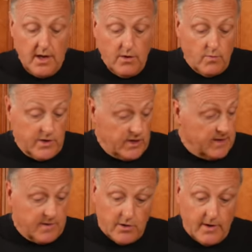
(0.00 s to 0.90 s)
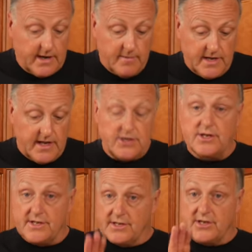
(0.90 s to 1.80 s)
when you give me your
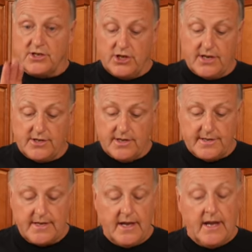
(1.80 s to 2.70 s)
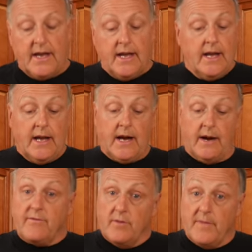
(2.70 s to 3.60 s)
recommendations and suggestions.
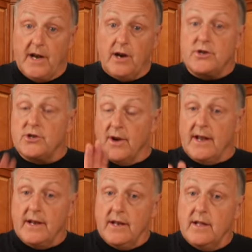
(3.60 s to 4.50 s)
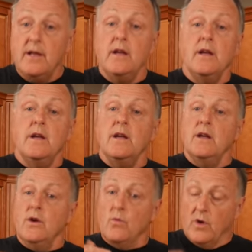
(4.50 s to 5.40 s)
From there, Trenton
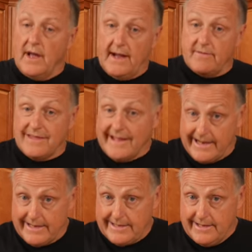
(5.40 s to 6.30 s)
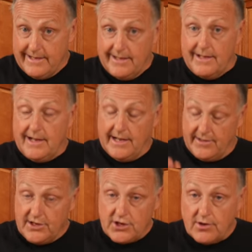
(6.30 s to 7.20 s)
will have links in the
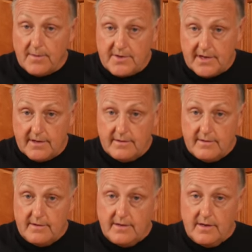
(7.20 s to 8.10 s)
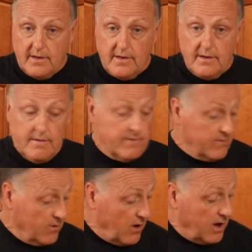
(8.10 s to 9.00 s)
description
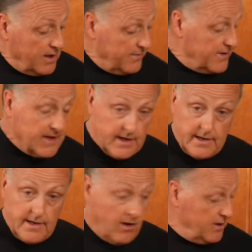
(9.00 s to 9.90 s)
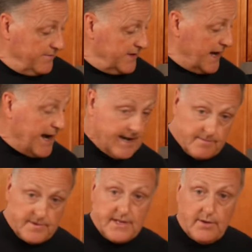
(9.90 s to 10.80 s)
for all of the
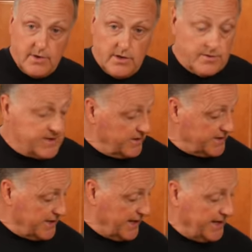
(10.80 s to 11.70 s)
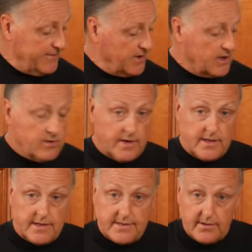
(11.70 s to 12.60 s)
items that we used here tonight, even including
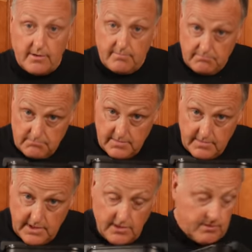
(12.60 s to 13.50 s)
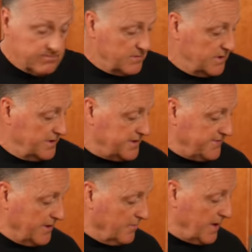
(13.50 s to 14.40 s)
this little, you know,
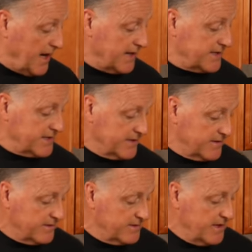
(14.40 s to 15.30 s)
sphere box and the